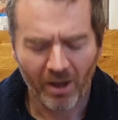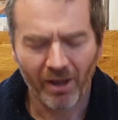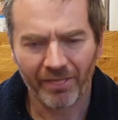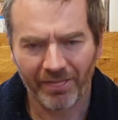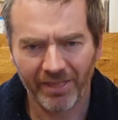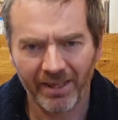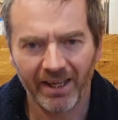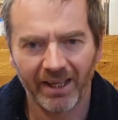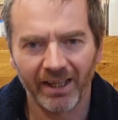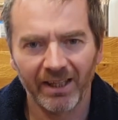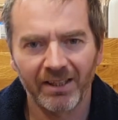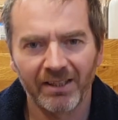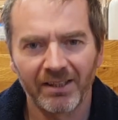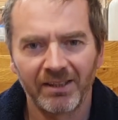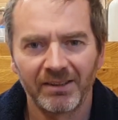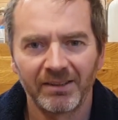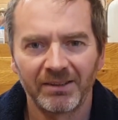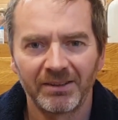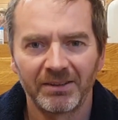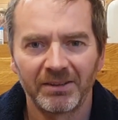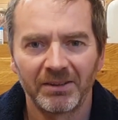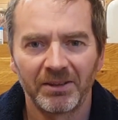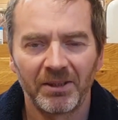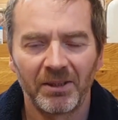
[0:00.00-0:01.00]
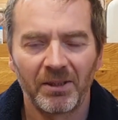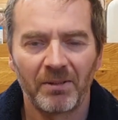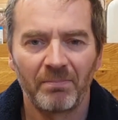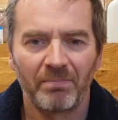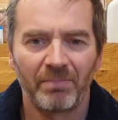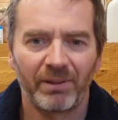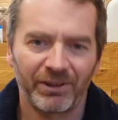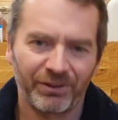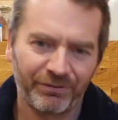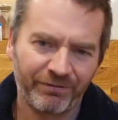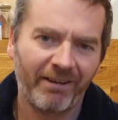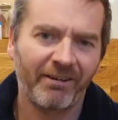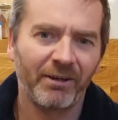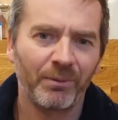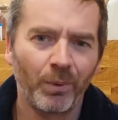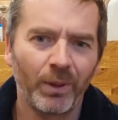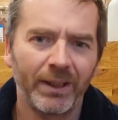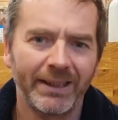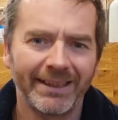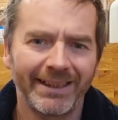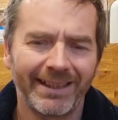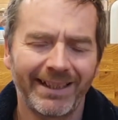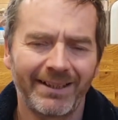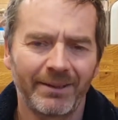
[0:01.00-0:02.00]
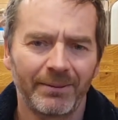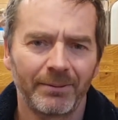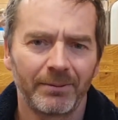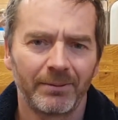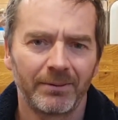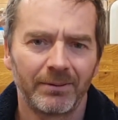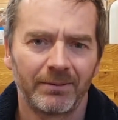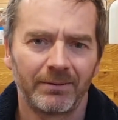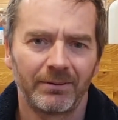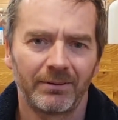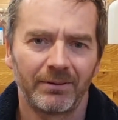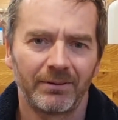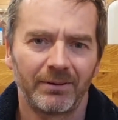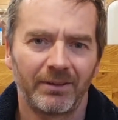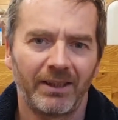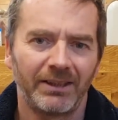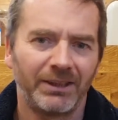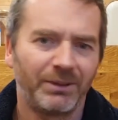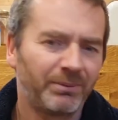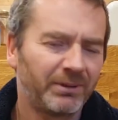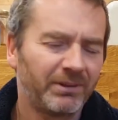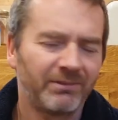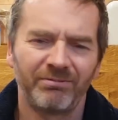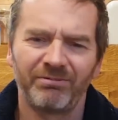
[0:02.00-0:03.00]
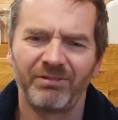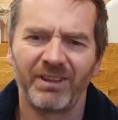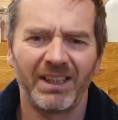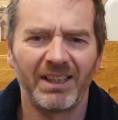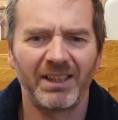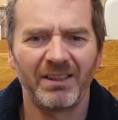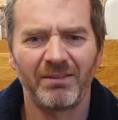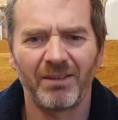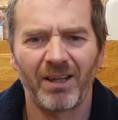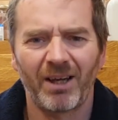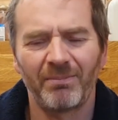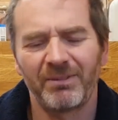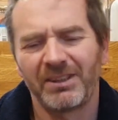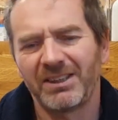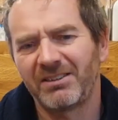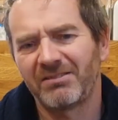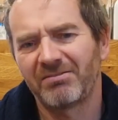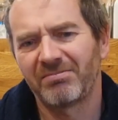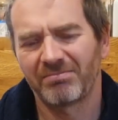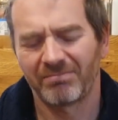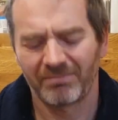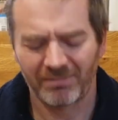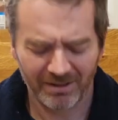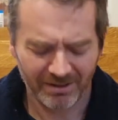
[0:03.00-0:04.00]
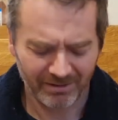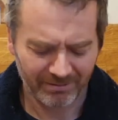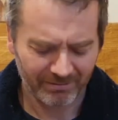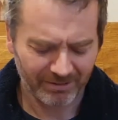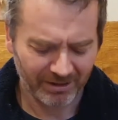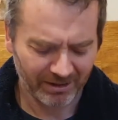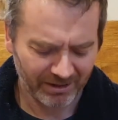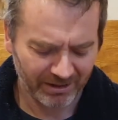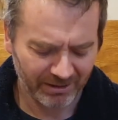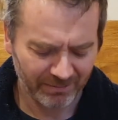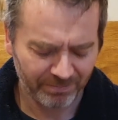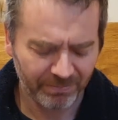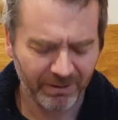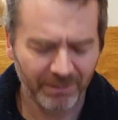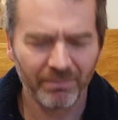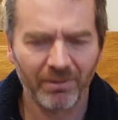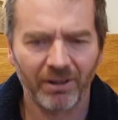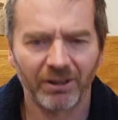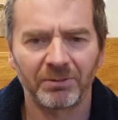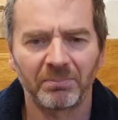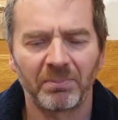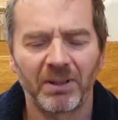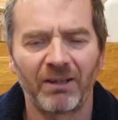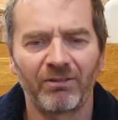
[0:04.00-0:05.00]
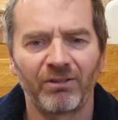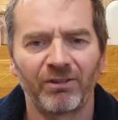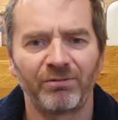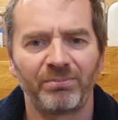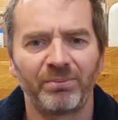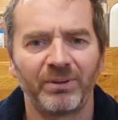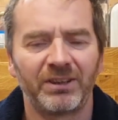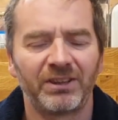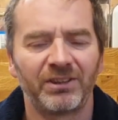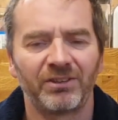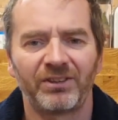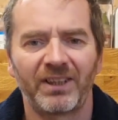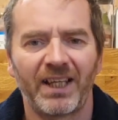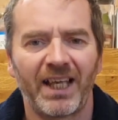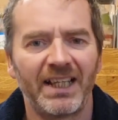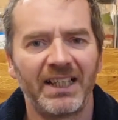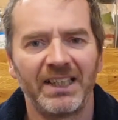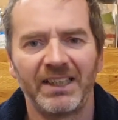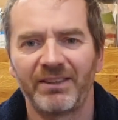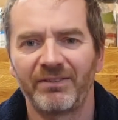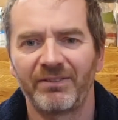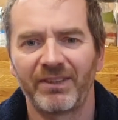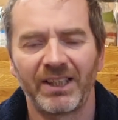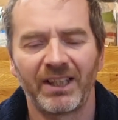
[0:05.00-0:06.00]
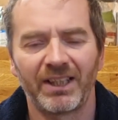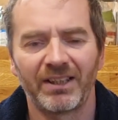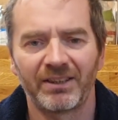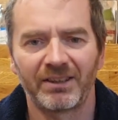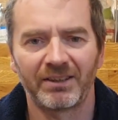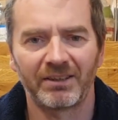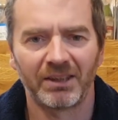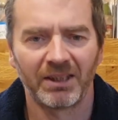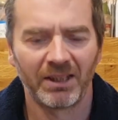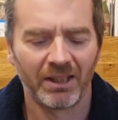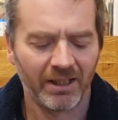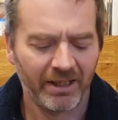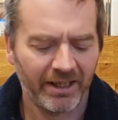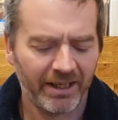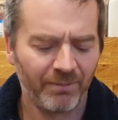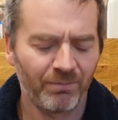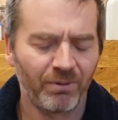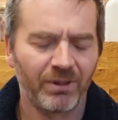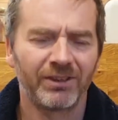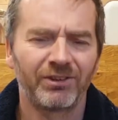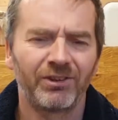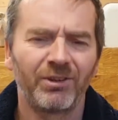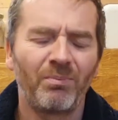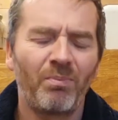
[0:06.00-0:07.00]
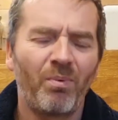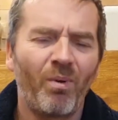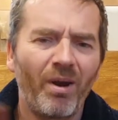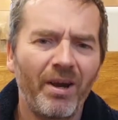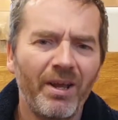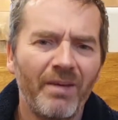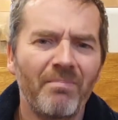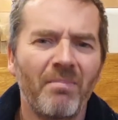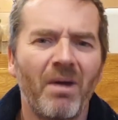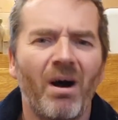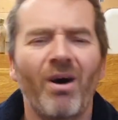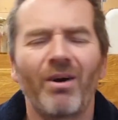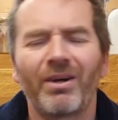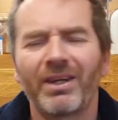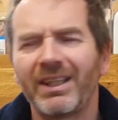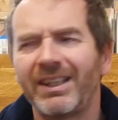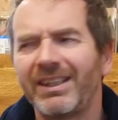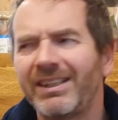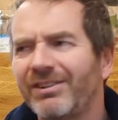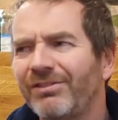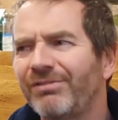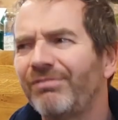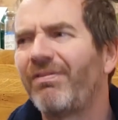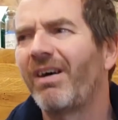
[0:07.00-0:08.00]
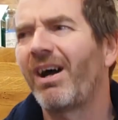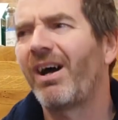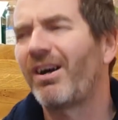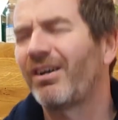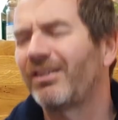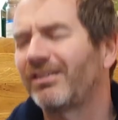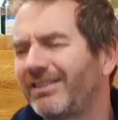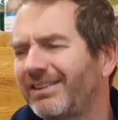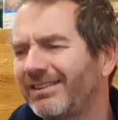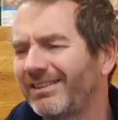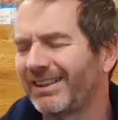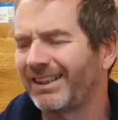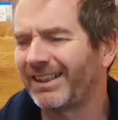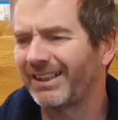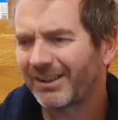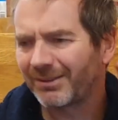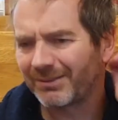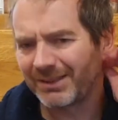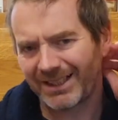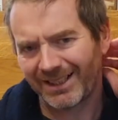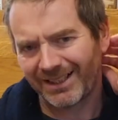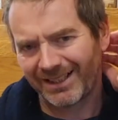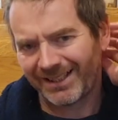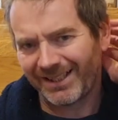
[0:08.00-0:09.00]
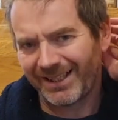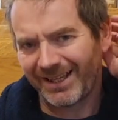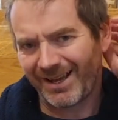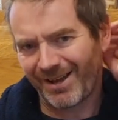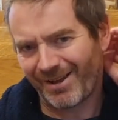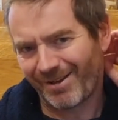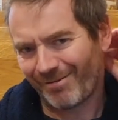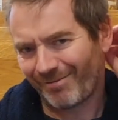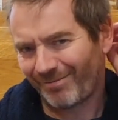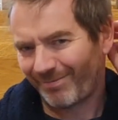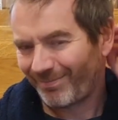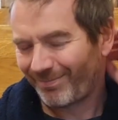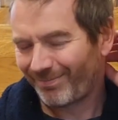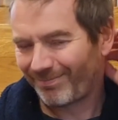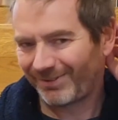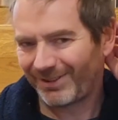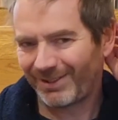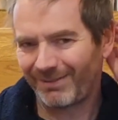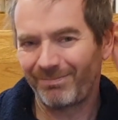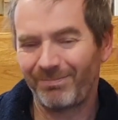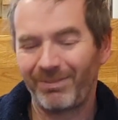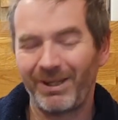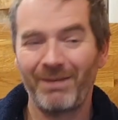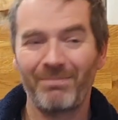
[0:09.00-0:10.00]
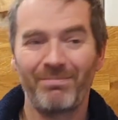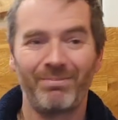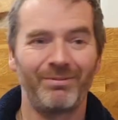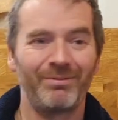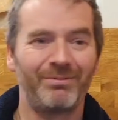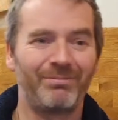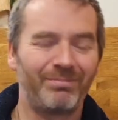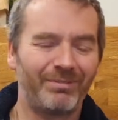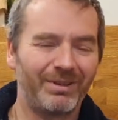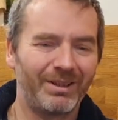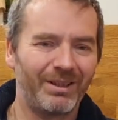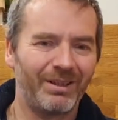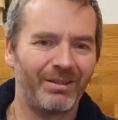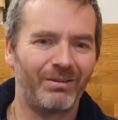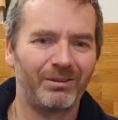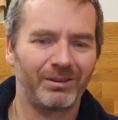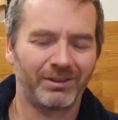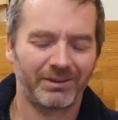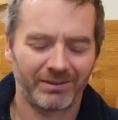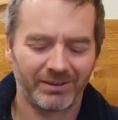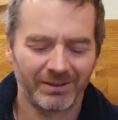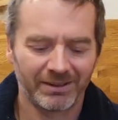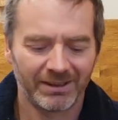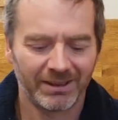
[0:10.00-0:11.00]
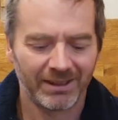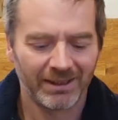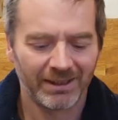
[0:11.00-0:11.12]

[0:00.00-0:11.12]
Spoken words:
I think, but it's very weak. And you wouldn't really, I mean, you'd be much better off with just any of the other hit wallets. The wallet market is vast, isn't it? I mean, you know, some people, God,